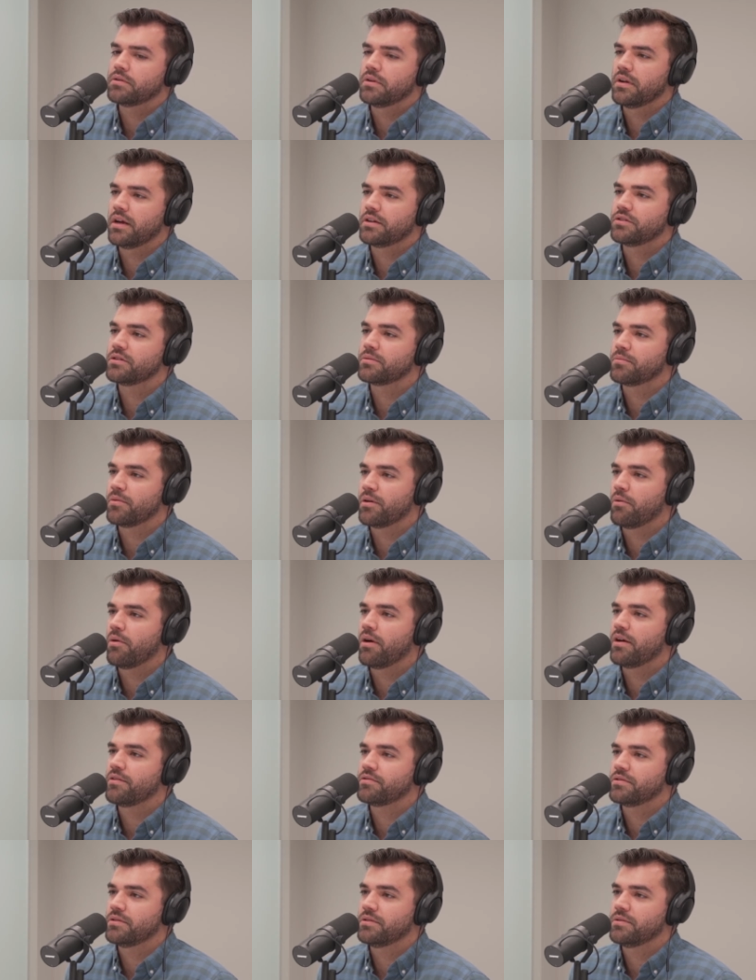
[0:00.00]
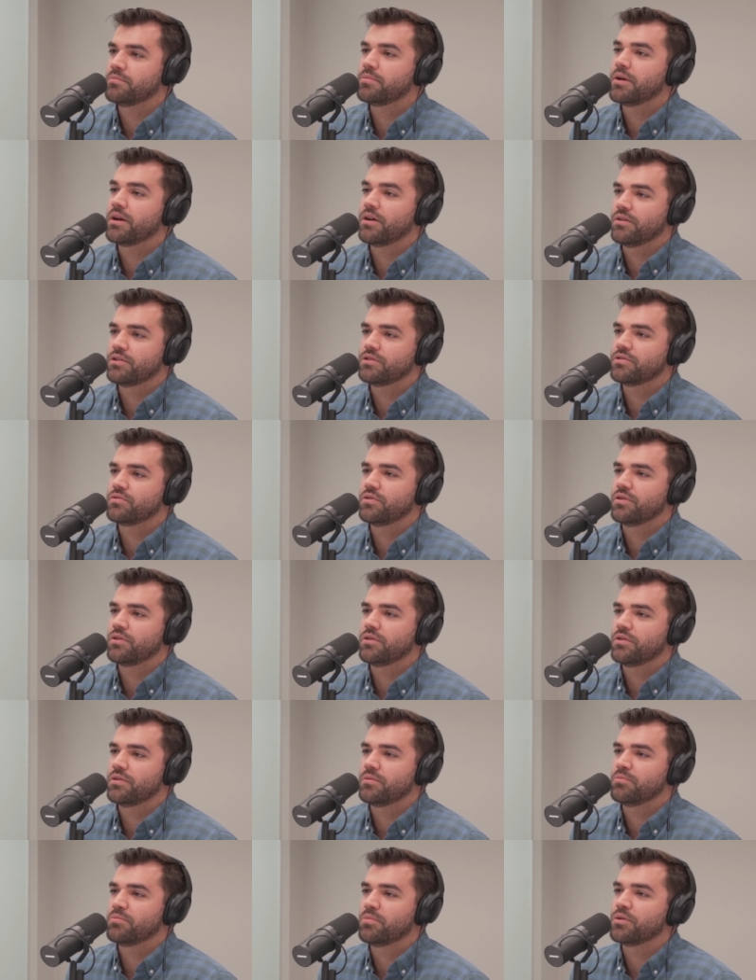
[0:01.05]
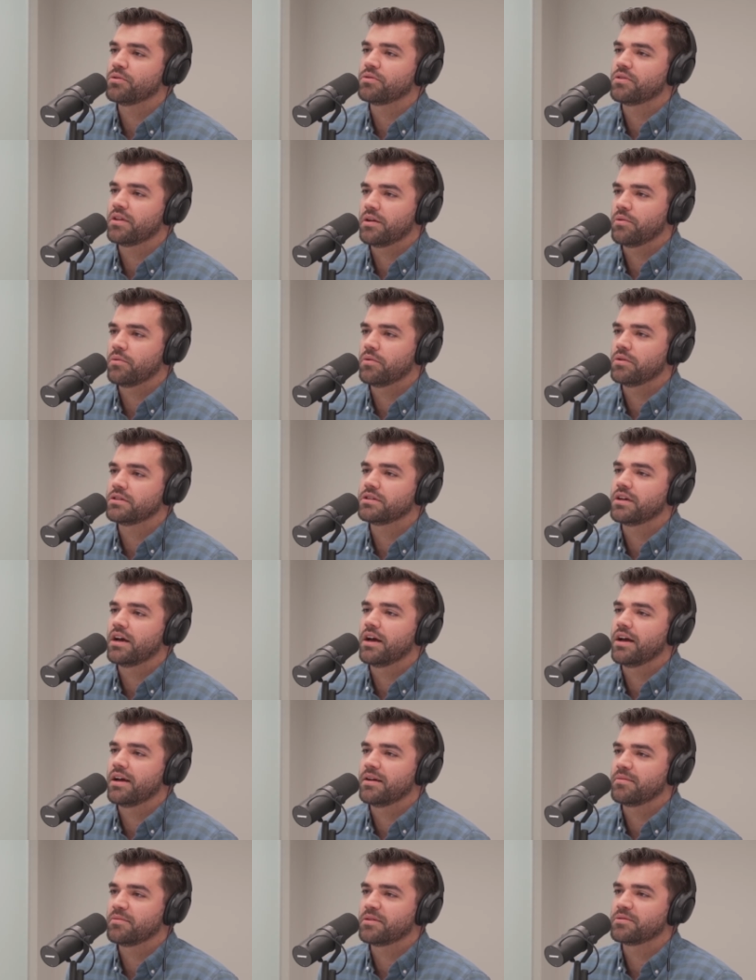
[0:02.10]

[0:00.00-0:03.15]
I took my wife to Paris for her birthday one time.